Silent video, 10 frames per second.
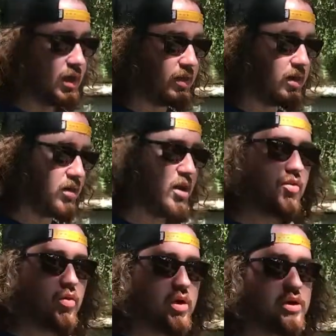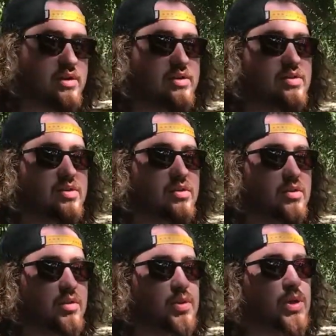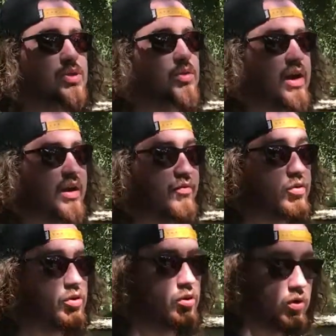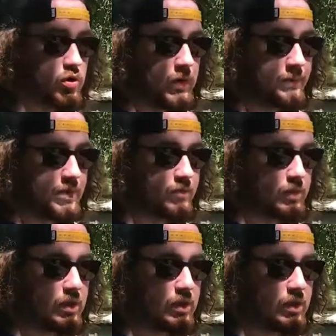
And then another one is, especially when I have new equipment,